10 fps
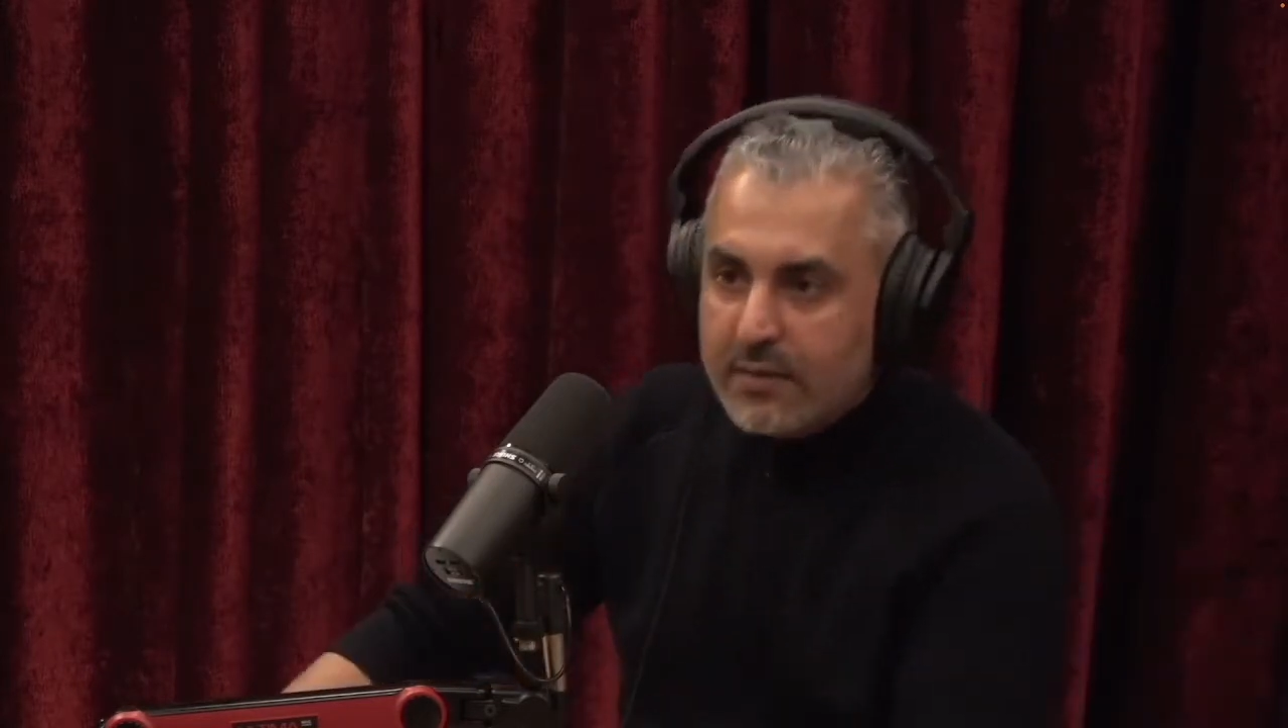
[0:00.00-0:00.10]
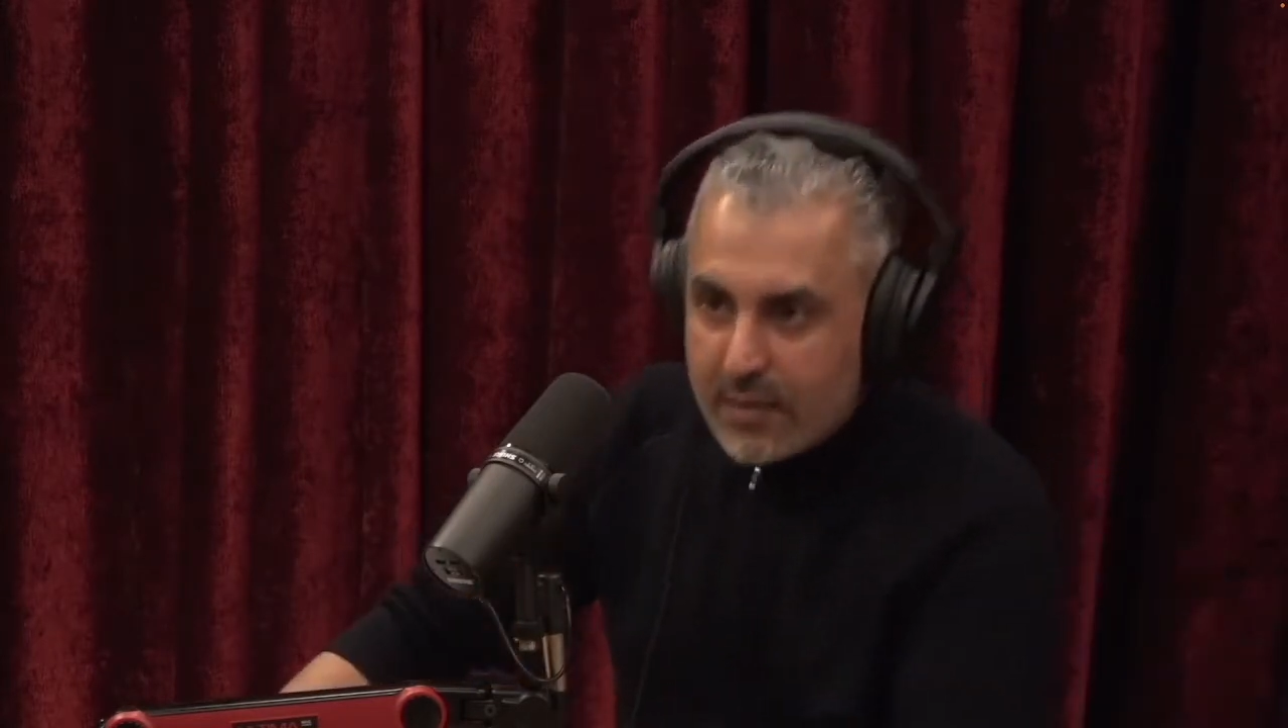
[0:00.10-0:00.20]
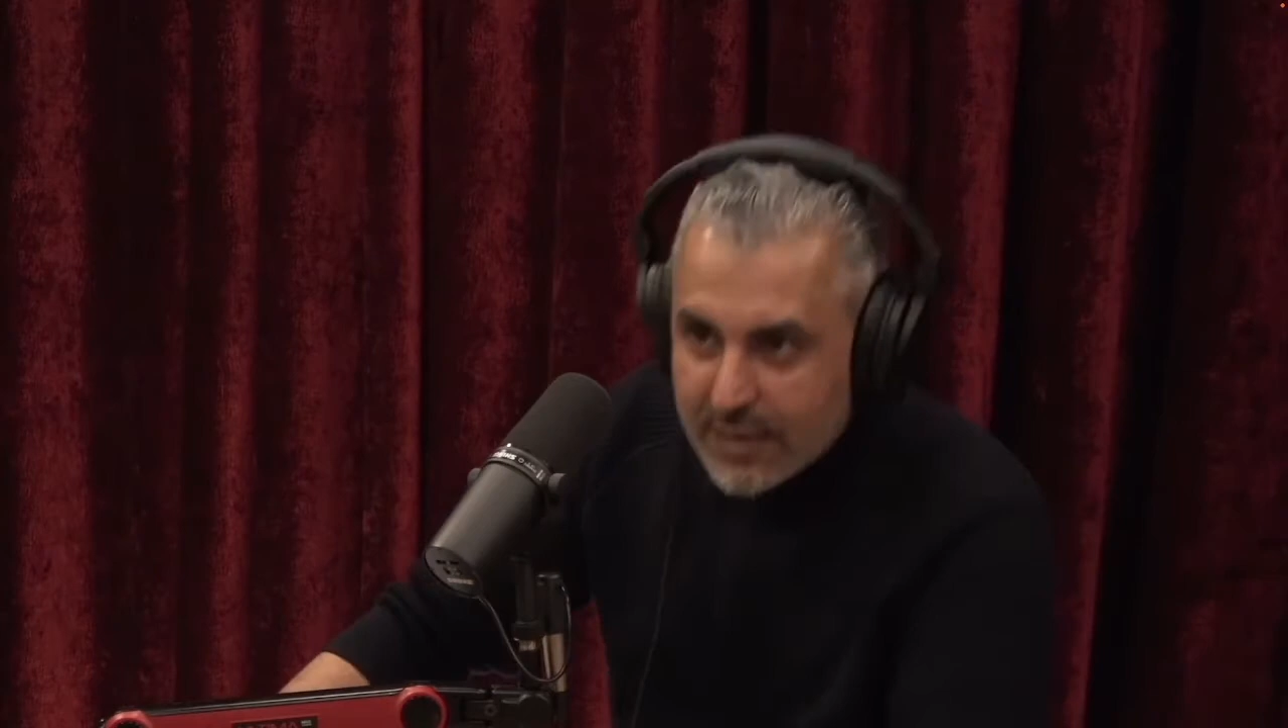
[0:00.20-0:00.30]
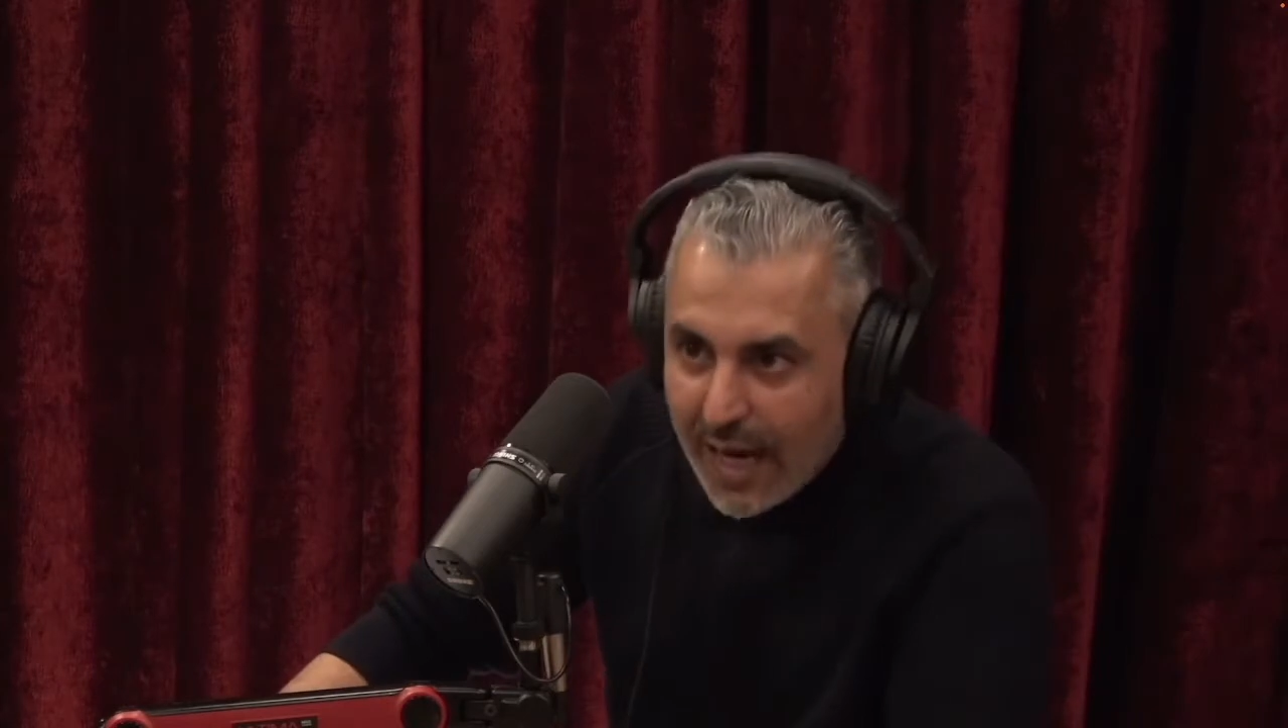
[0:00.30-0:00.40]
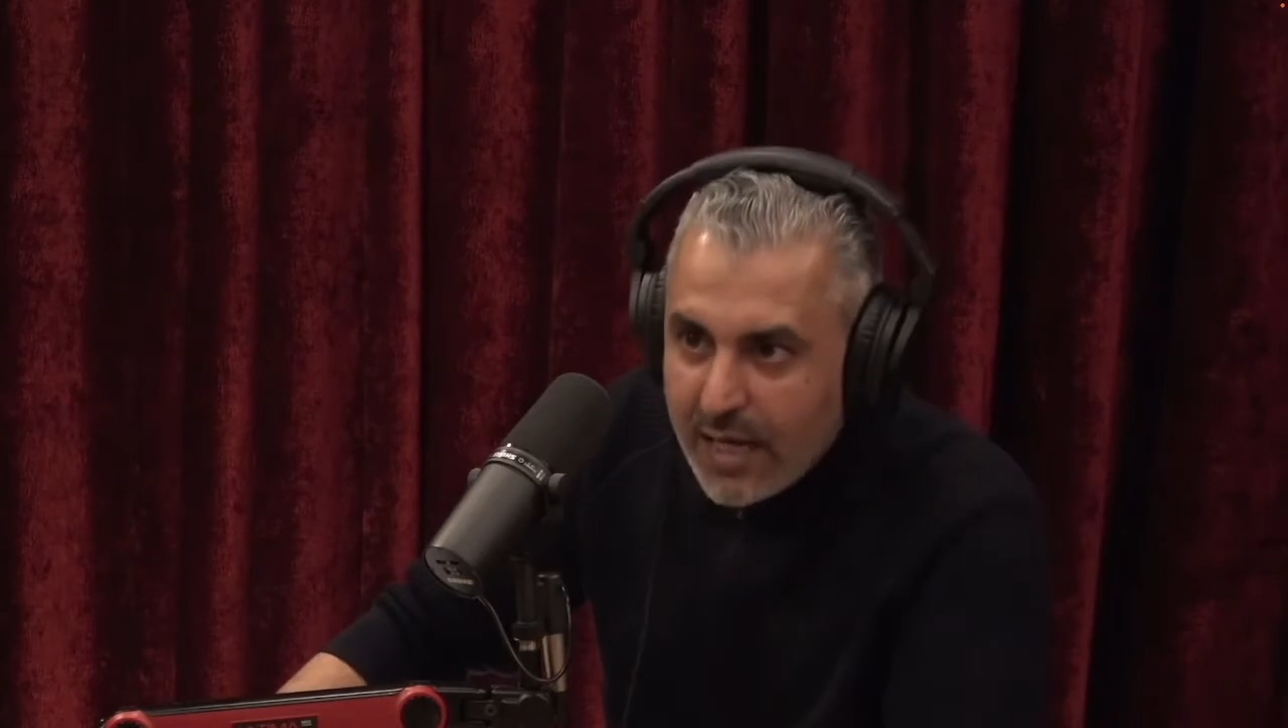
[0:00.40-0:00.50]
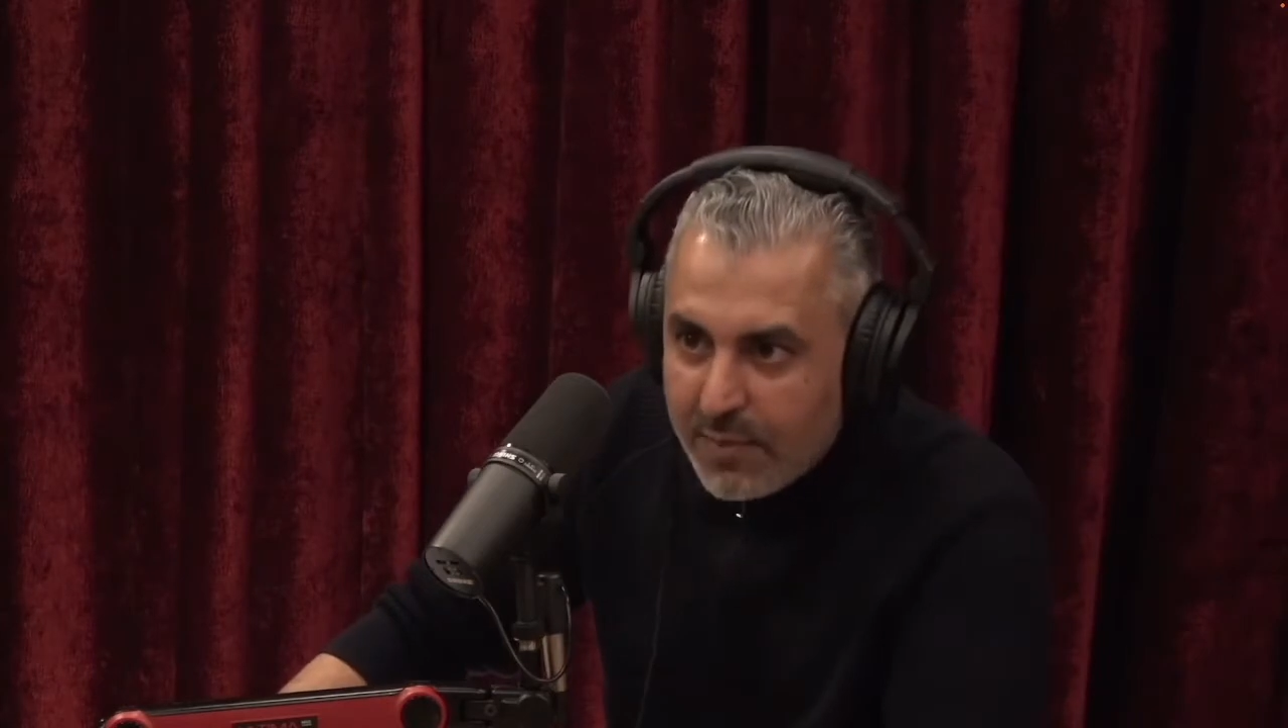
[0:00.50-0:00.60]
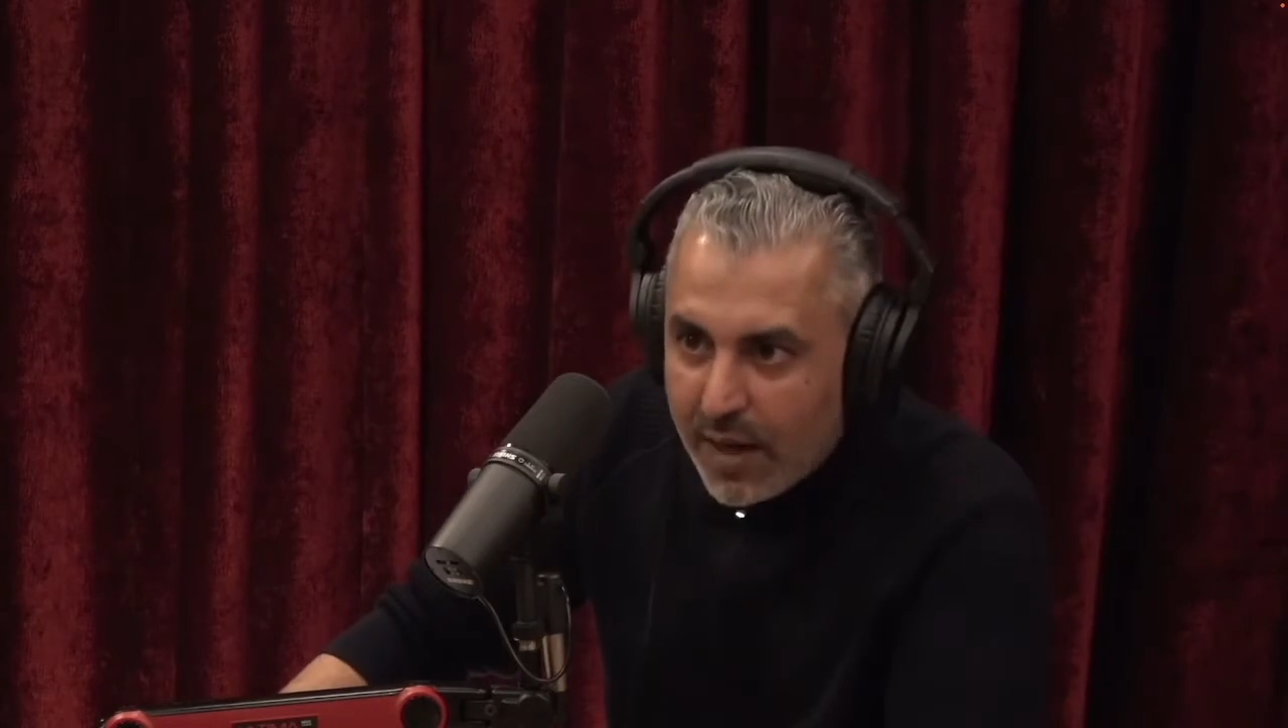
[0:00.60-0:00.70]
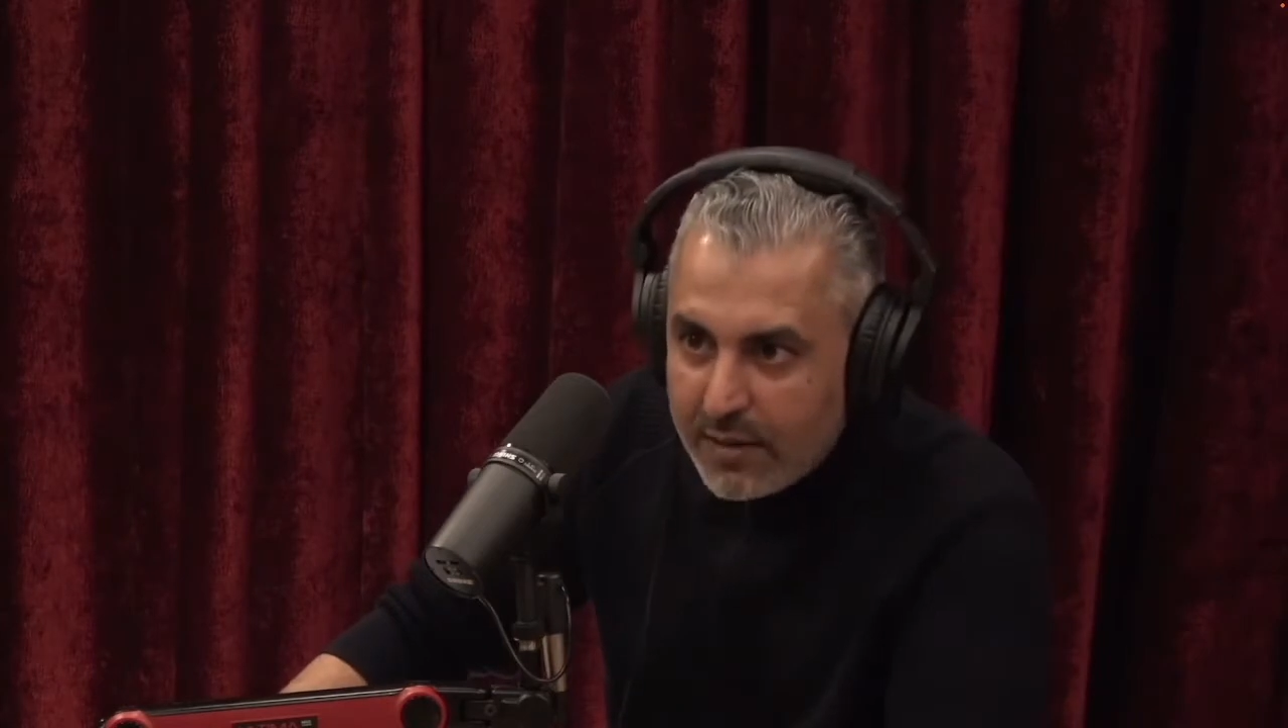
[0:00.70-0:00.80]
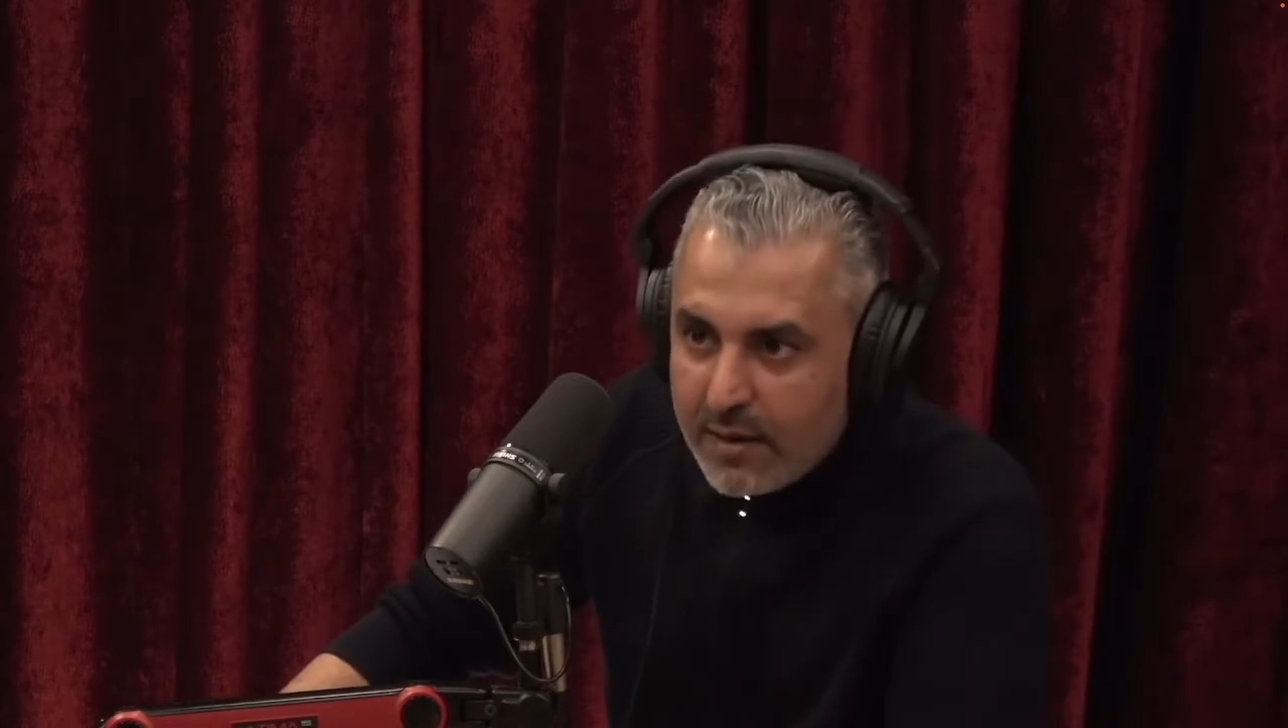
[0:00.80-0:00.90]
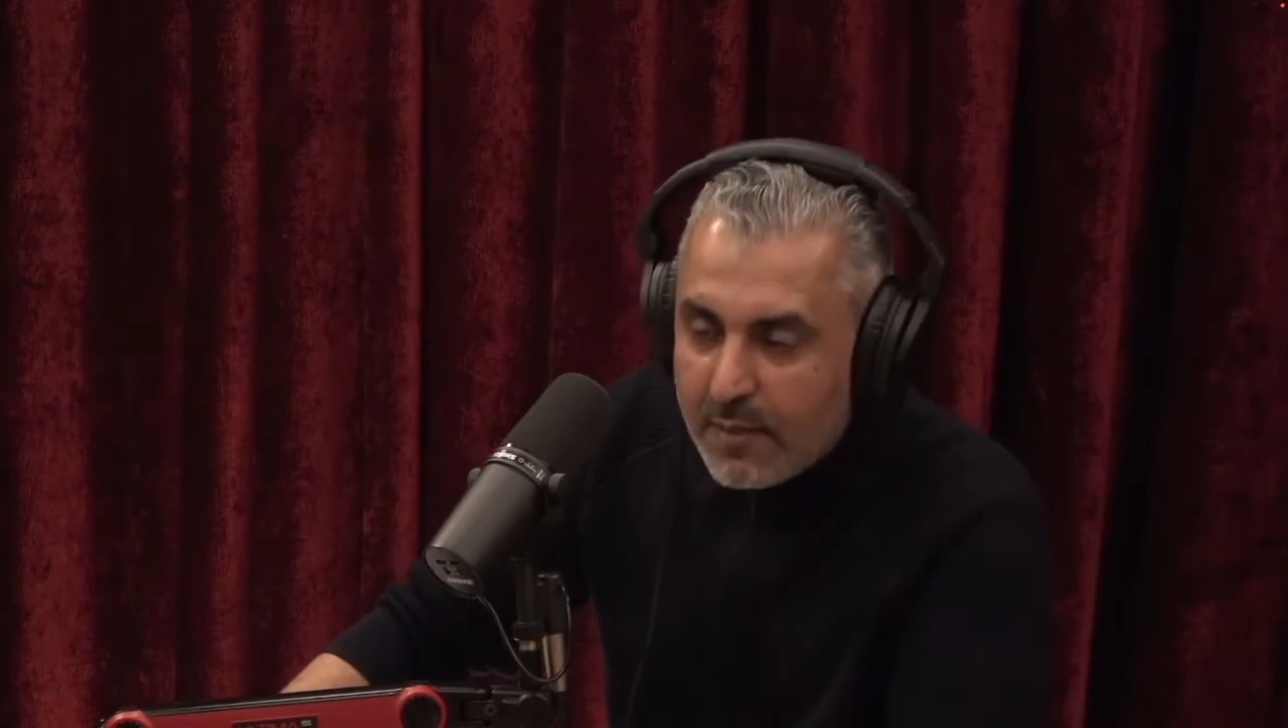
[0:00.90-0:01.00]
the
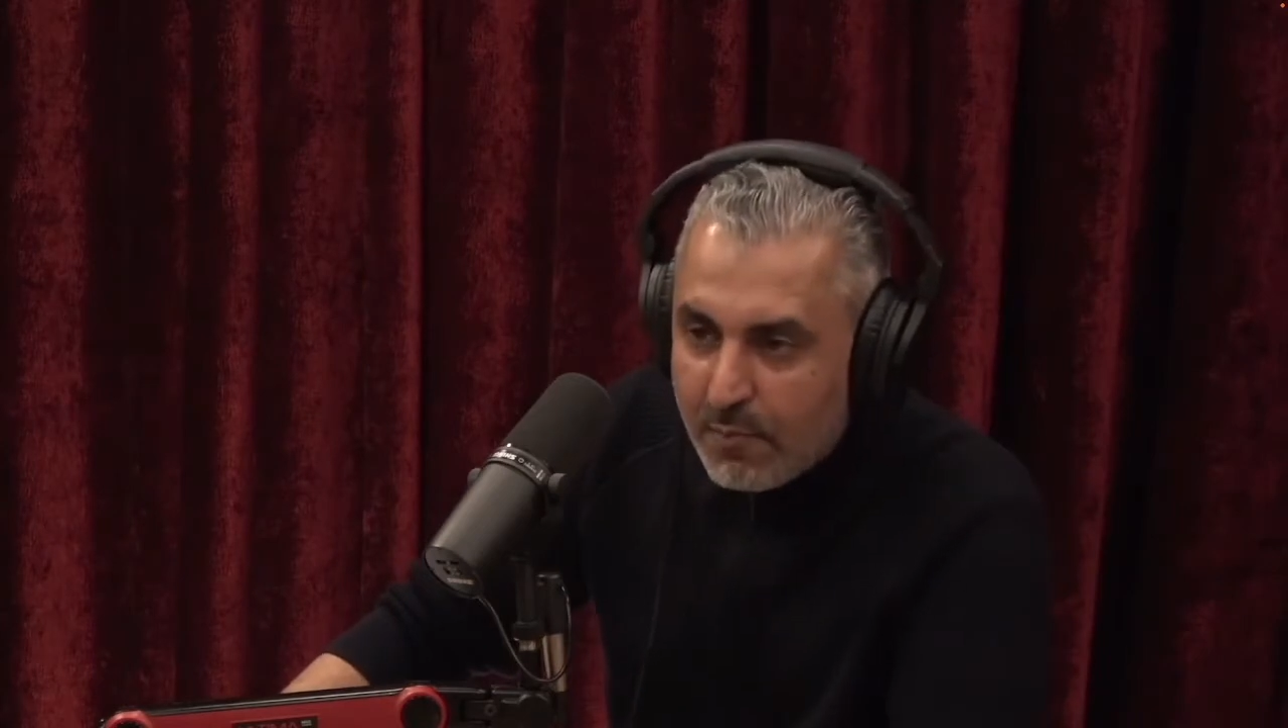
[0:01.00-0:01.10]
Taliban